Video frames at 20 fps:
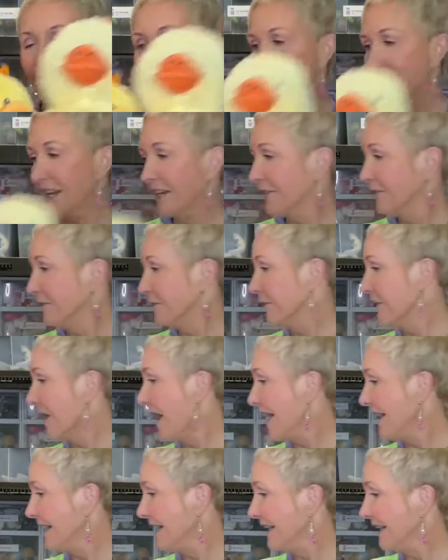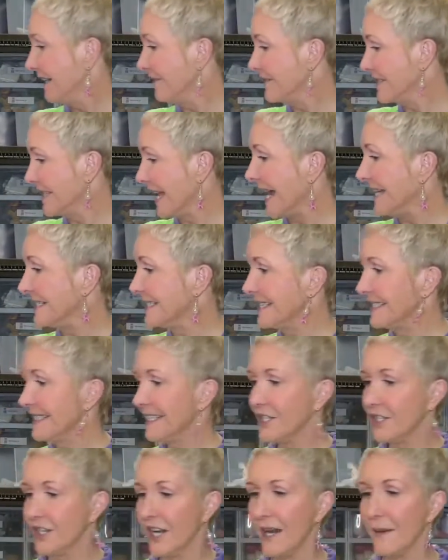in a variety of sizes
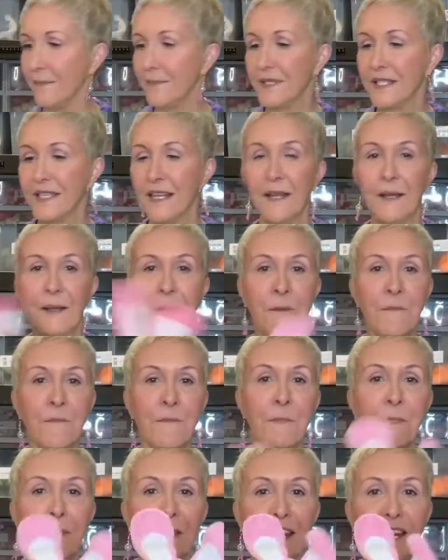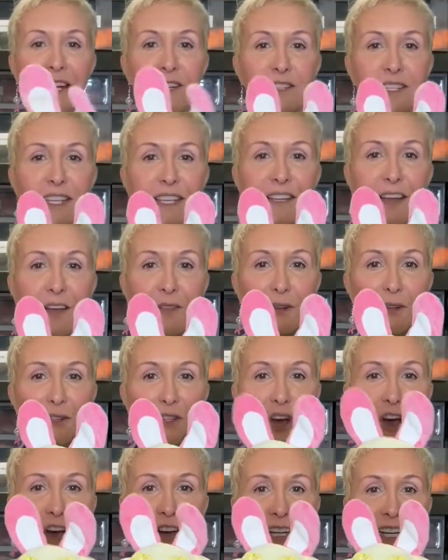and shapes. Here's another
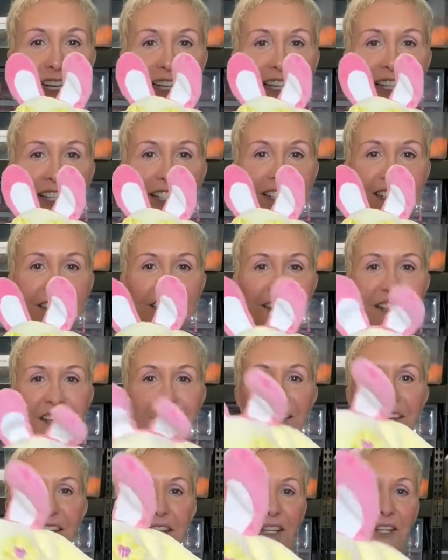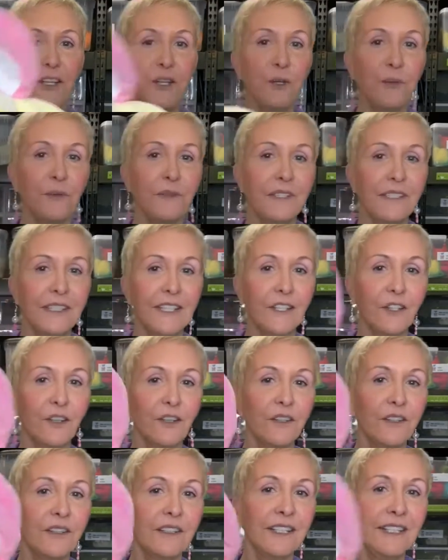doggy. Cute
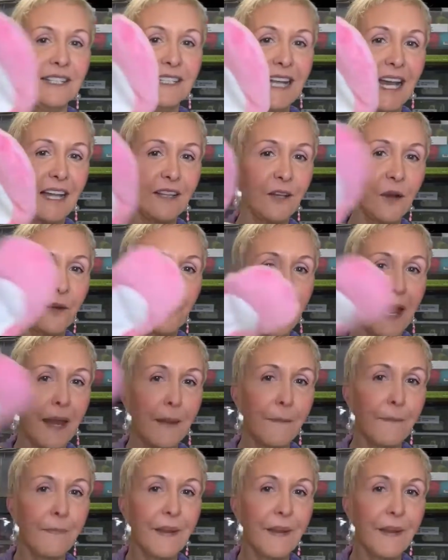little yellow and